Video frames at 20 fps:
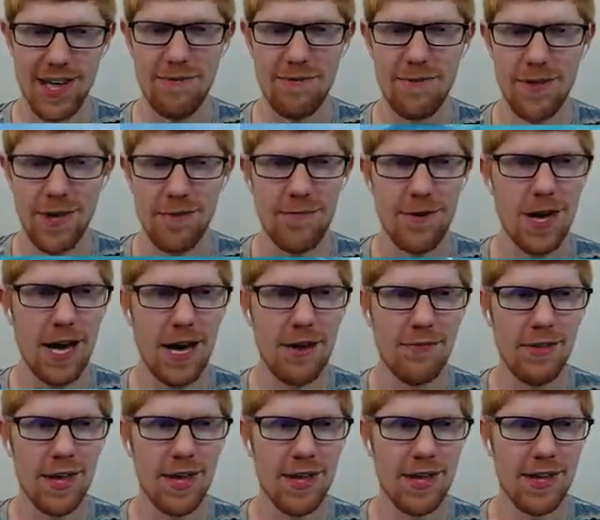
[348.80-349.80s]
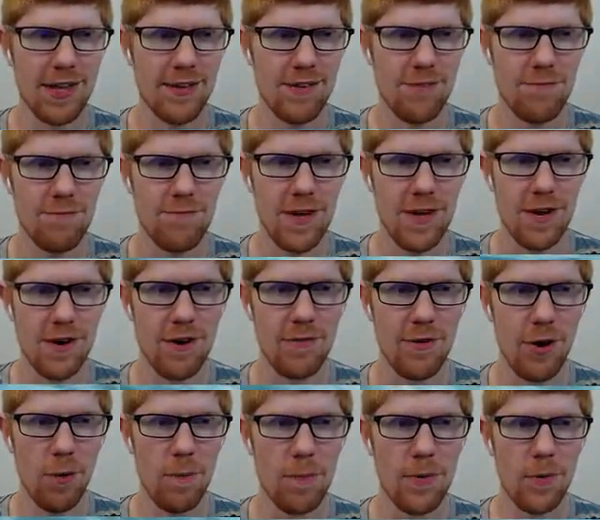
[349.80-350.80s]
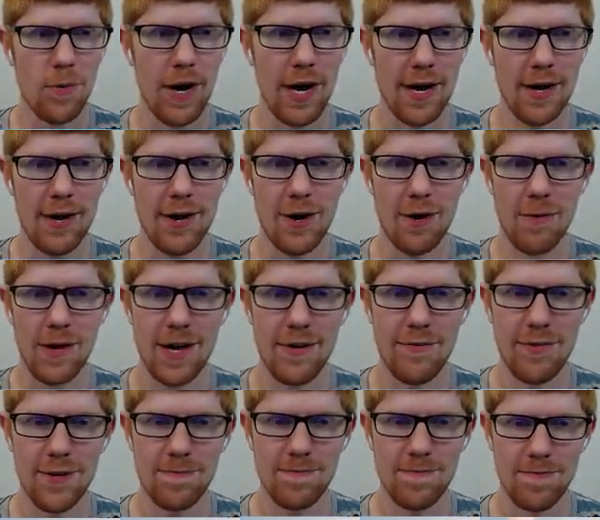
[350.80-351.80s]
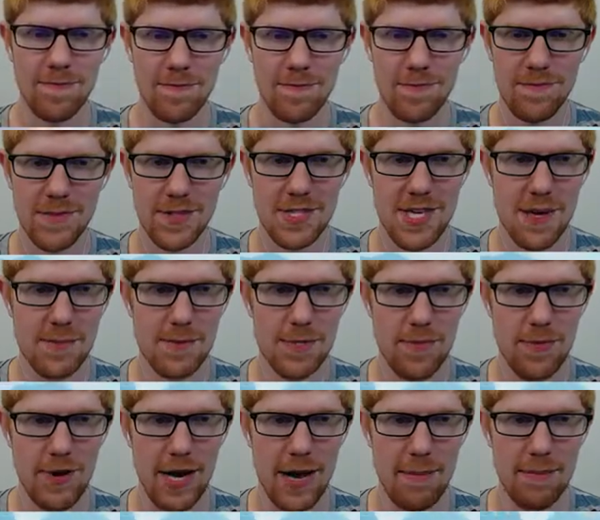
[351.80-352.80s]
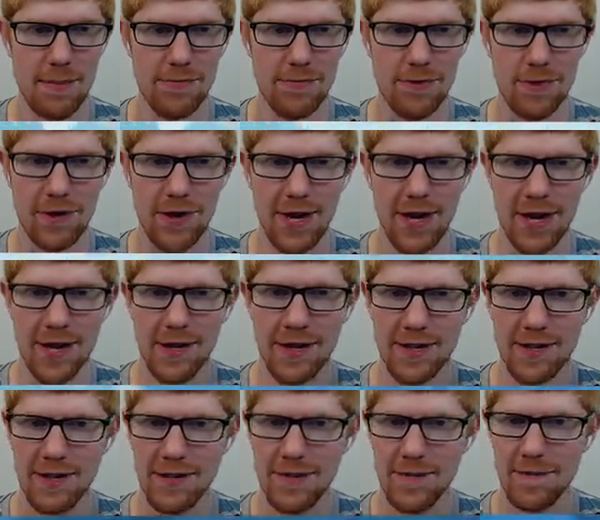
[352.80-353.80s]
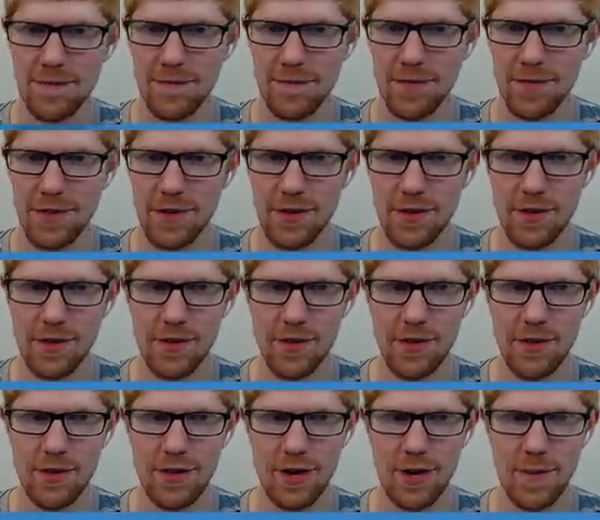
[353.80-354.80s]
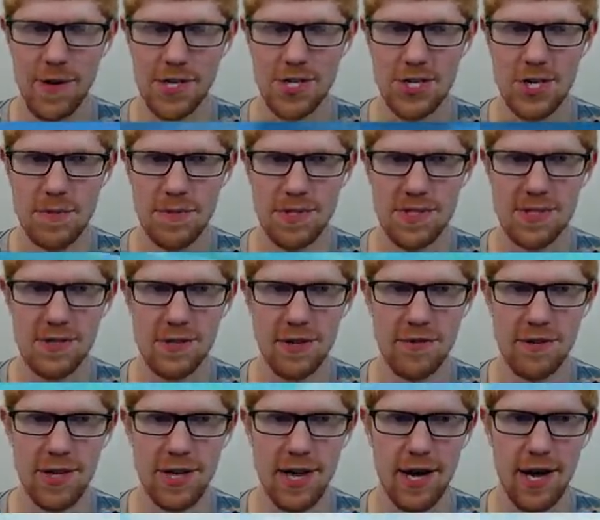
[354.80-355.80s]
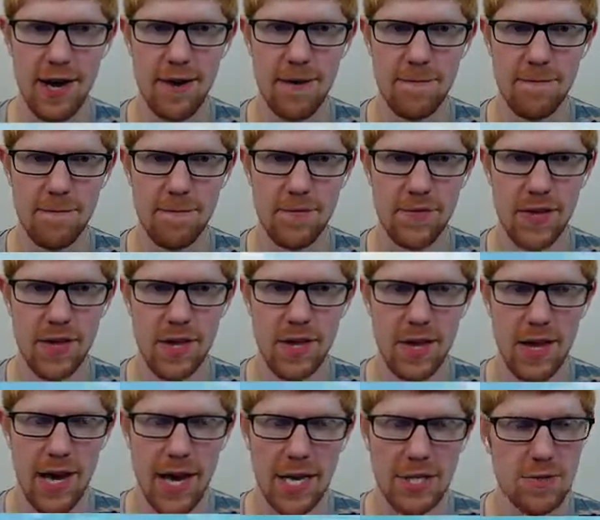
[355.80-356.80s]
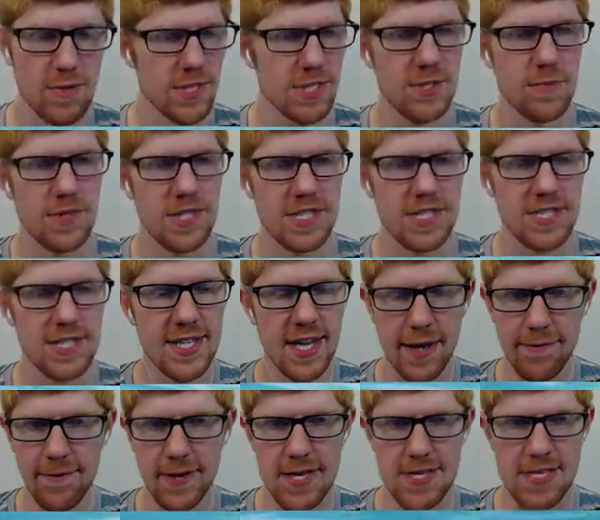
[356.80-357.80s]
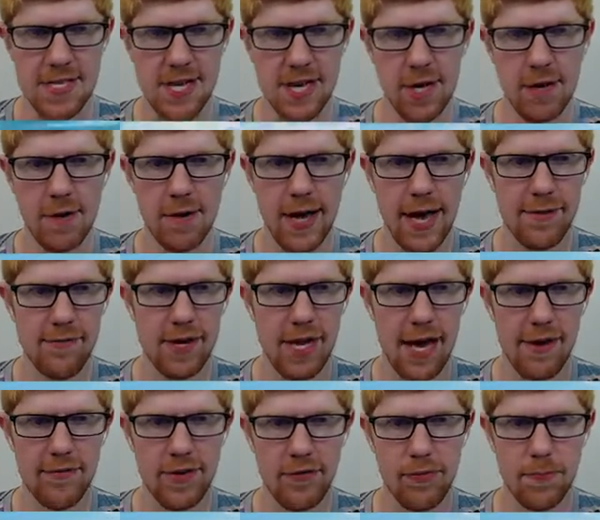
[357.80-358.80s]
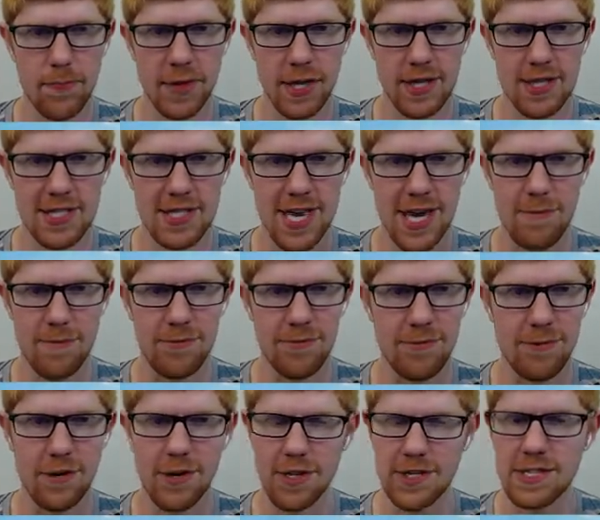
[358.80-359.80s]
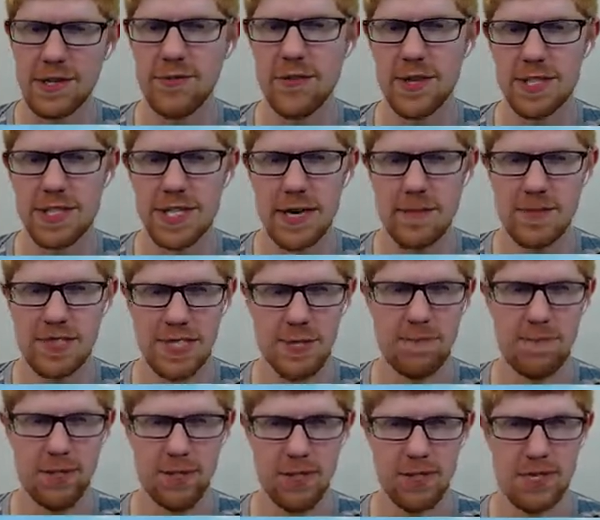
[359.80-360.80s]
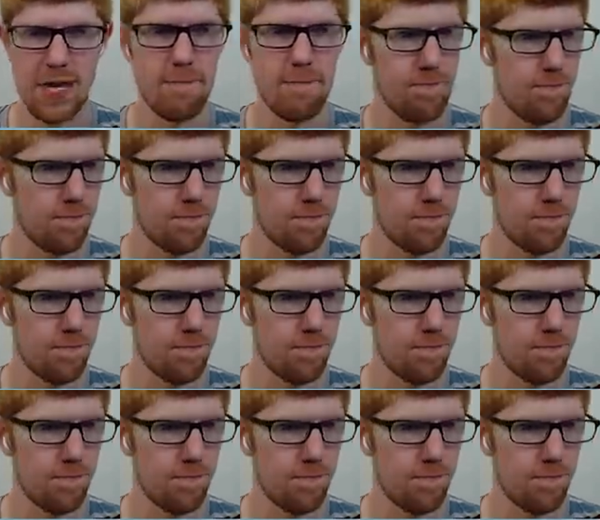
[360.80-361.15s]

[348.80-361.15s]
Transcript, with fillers: If, if you have, like, fear of open water or whatever, this game's a problem for you. Alright, my ship is still over there. I just want to see what the stuff is, you know? I've, I've never played this game before, except for the times that I've played this game.